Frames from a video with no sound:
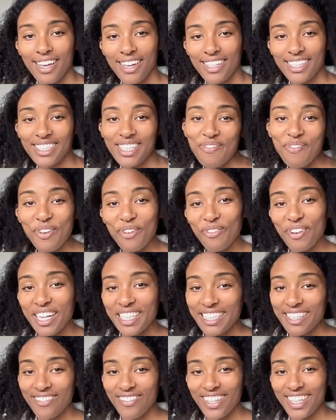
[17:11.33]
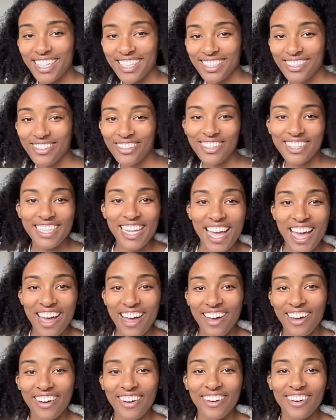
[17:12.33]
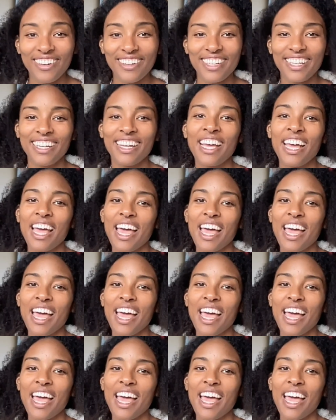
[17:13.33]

Sun, Moon, Rising, Venus, North Node,